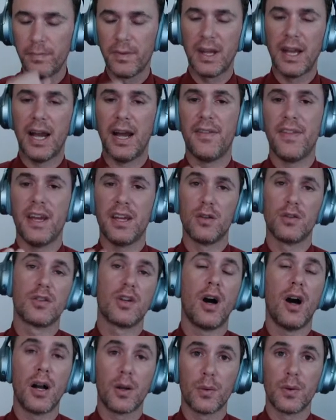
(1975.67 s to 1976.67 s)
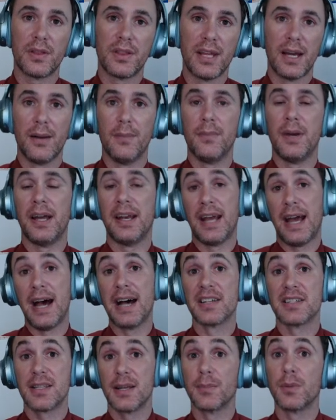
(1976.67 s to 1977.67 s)
and that you talk with them and
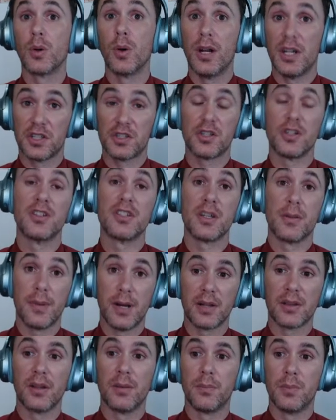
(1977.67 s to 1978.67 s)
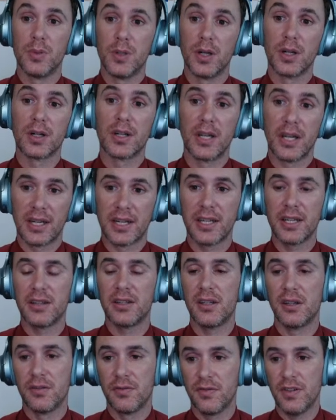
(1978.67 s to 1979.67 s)
ask them questions about the book and get
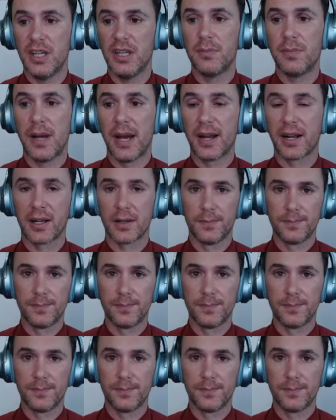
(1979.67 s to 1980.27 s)
their feedback.